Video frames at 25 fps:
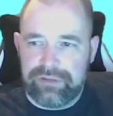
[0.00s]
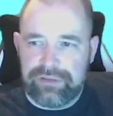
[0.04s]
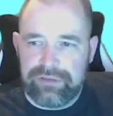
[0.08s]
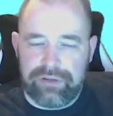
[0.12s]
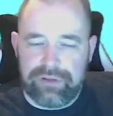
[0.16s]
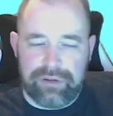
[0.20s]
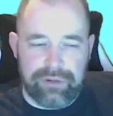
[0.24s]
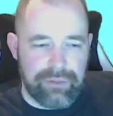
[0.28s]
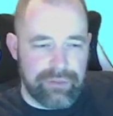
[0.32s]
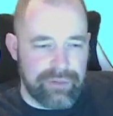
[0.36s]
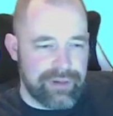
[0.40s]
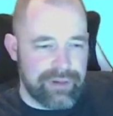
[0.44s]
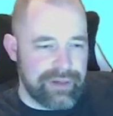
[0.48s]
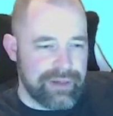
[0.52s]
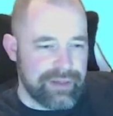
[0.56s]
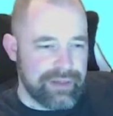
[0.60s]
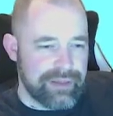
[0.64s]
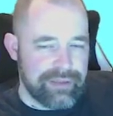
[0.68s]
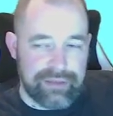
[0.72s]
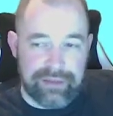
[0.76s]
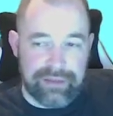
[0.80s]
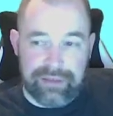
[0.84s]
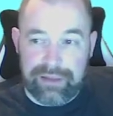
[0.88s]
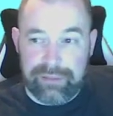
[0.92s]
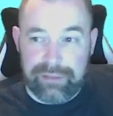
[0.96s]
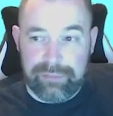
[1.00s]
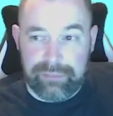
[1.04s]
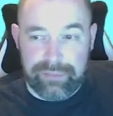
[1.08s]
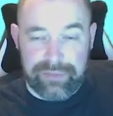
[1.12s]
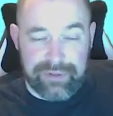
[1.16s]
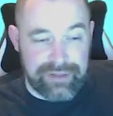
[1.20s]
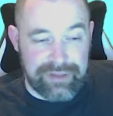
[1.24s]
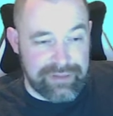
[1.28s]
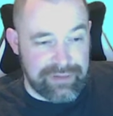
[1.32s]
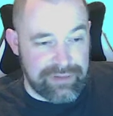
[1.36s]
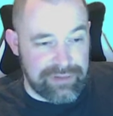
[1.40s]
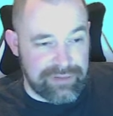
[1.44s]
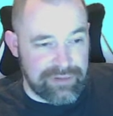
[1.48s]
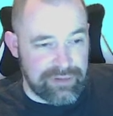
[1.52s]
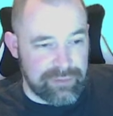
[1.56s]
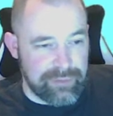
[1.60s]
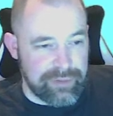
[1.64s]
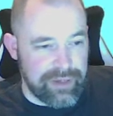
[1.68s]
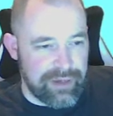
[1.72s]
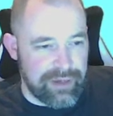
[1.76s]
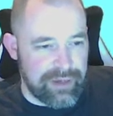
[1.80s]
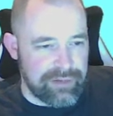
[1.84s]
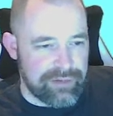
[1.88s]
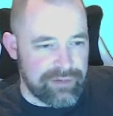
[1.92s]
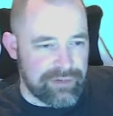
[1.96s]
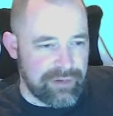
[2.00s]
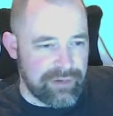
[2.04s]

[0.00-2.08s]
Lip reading: So I think this is going to be hard.